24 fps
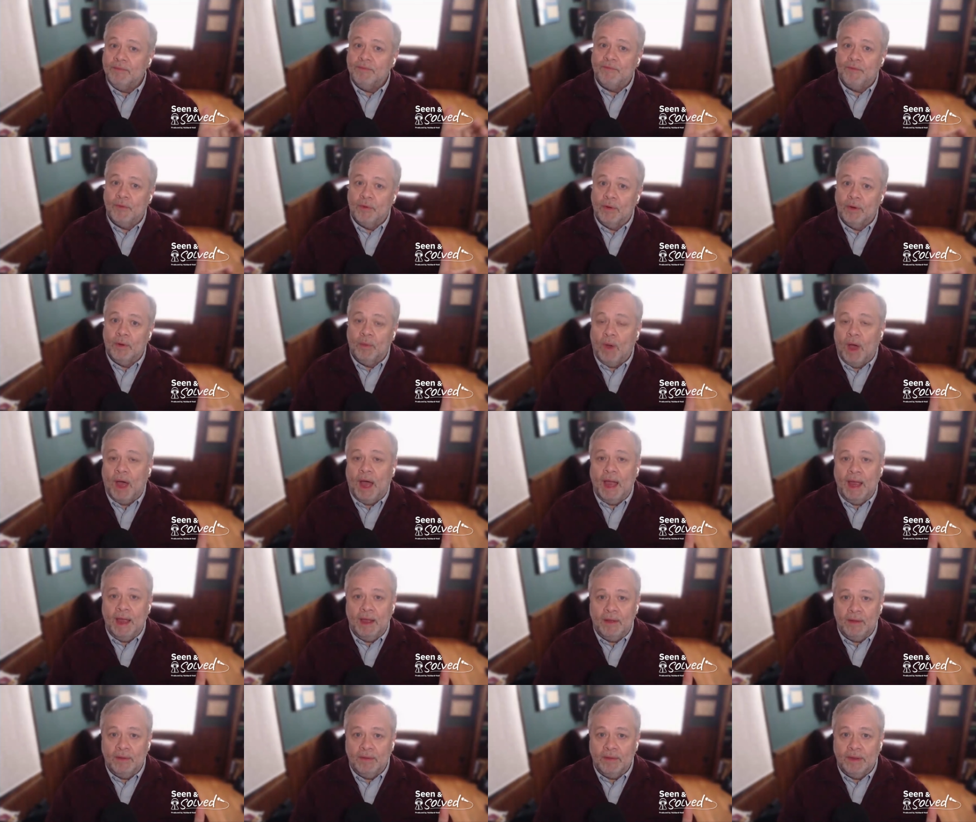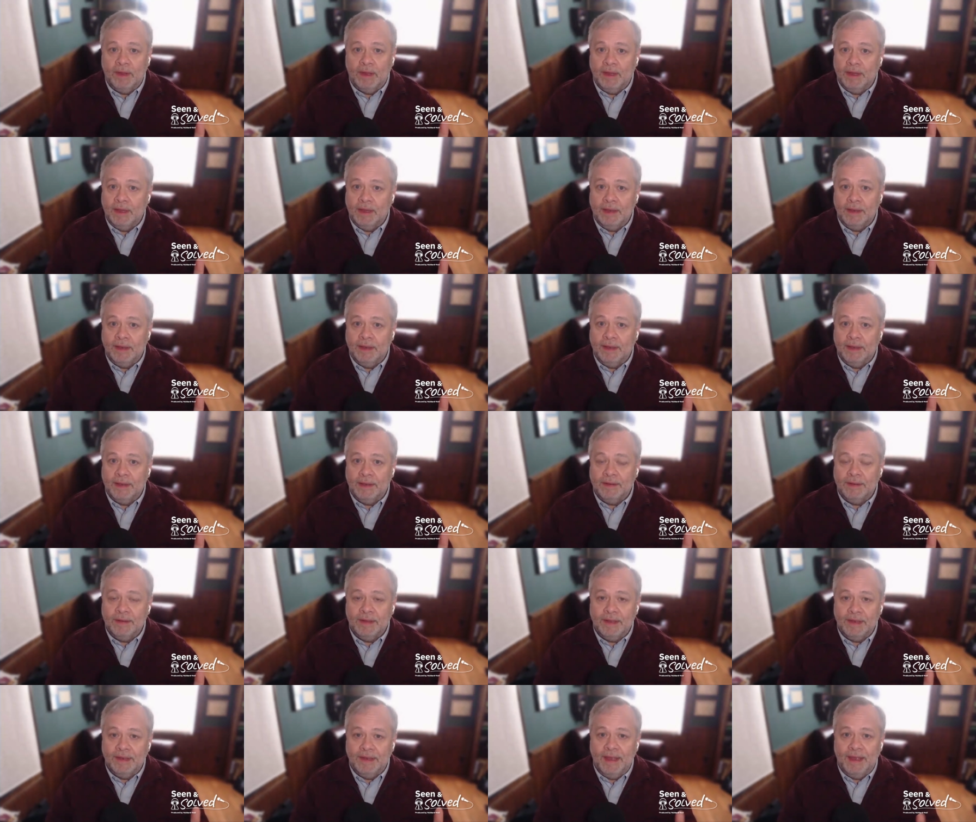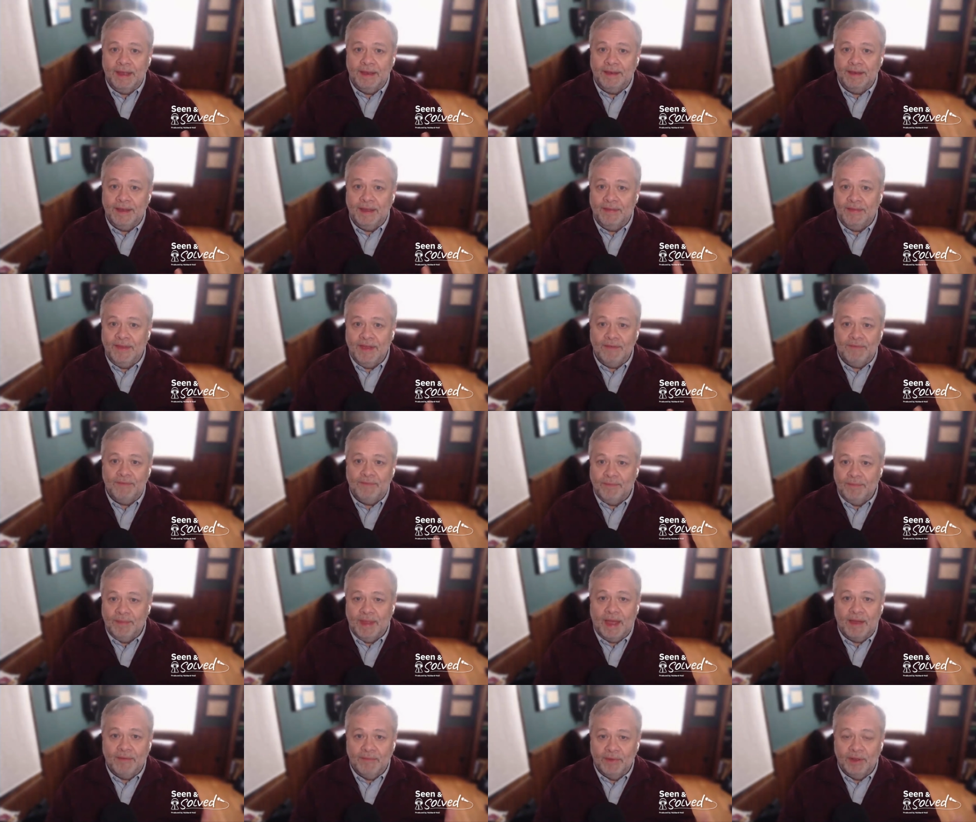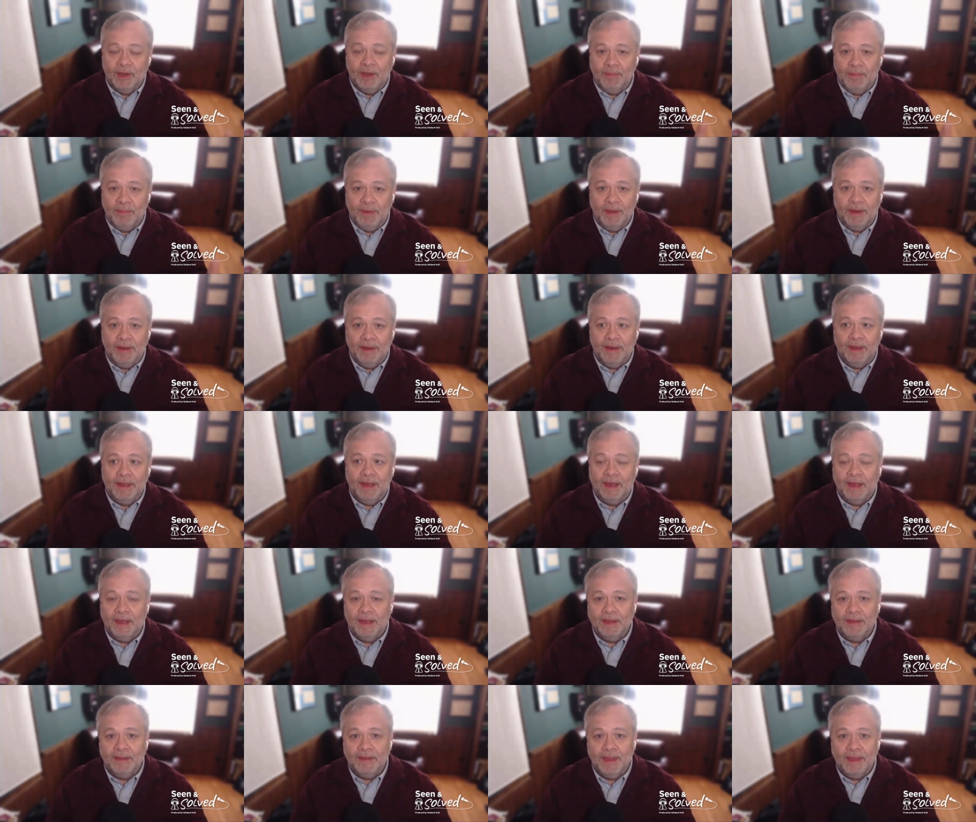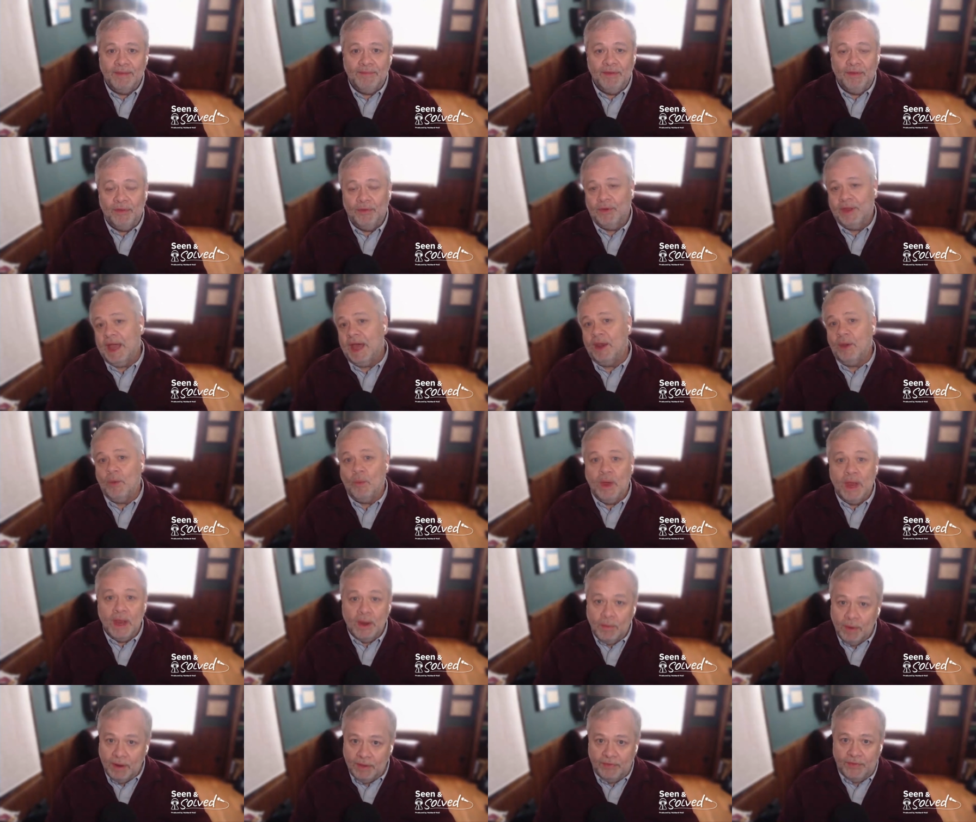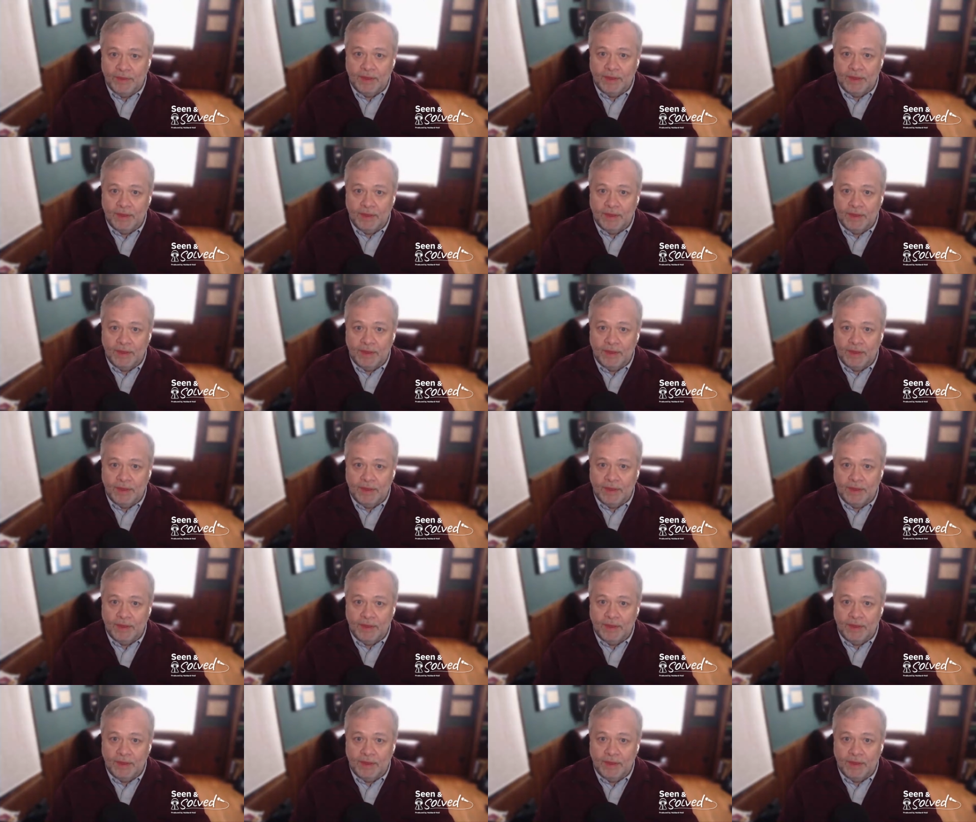for a while, and they've not really been, they've either gotten away with